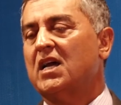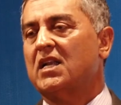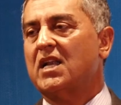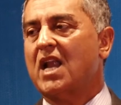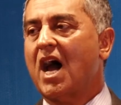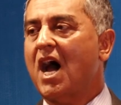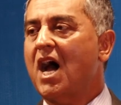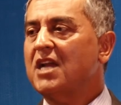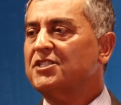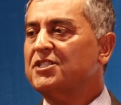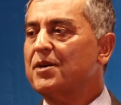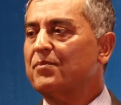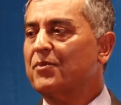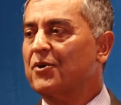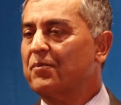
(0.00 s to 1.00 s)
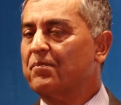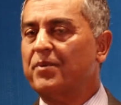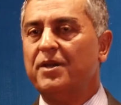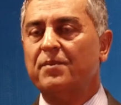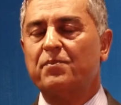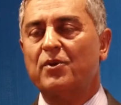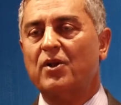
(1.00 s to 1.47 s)
large number of
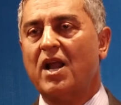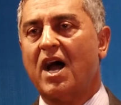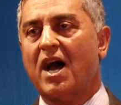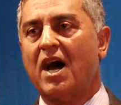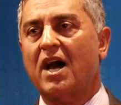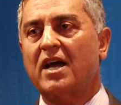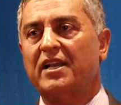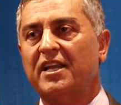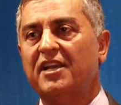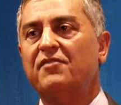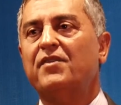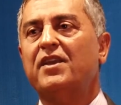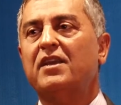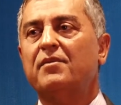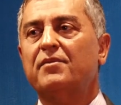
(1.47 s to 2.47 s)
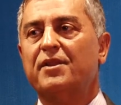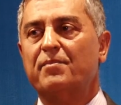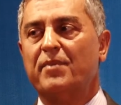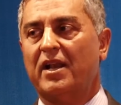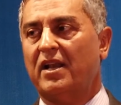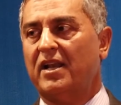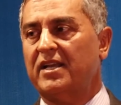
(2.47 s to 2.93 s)
people are leaving the
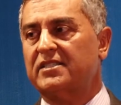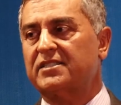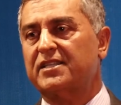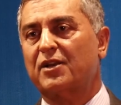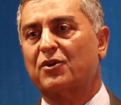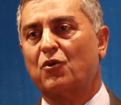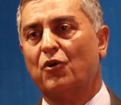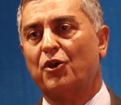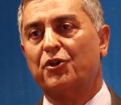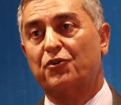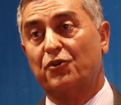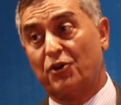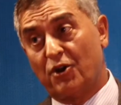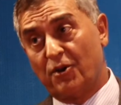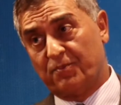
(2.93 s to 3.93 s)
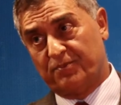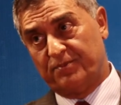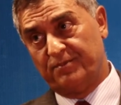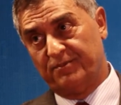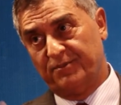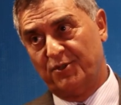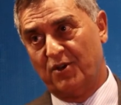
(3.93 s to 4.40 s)
Middle East and going to
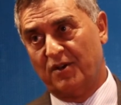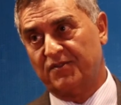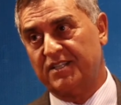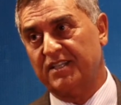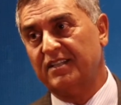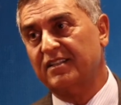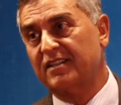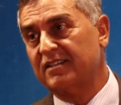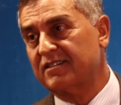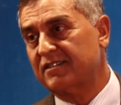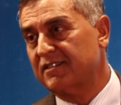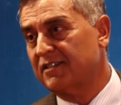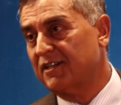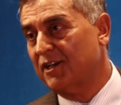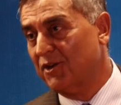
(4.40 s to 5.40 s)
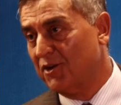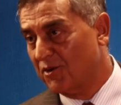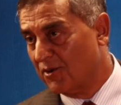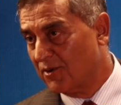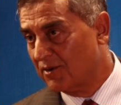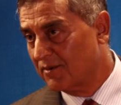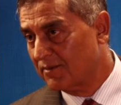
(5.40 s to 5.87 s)
Europe. You have seen this in
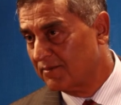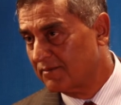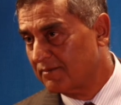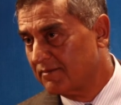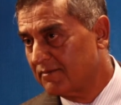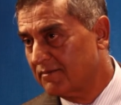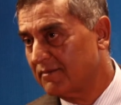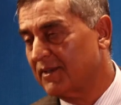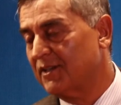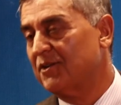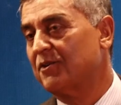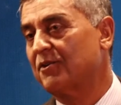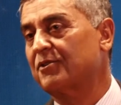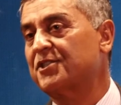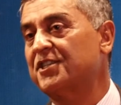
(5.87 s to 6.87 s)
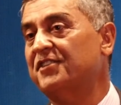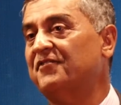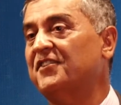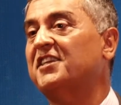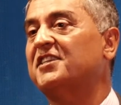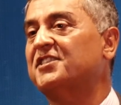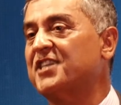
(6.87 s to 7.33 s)
your
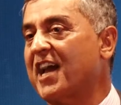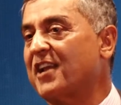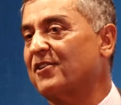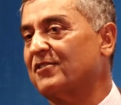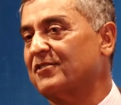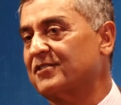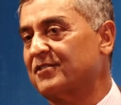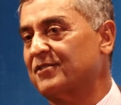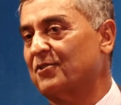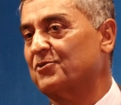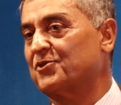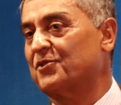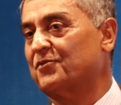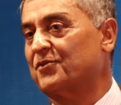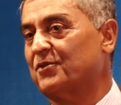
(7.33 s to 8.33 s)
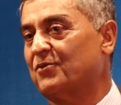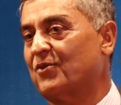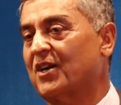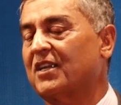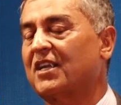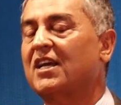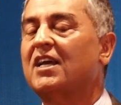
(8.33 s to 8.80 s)
TV channels, those of you who
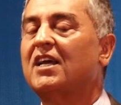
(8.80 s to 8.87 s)
are.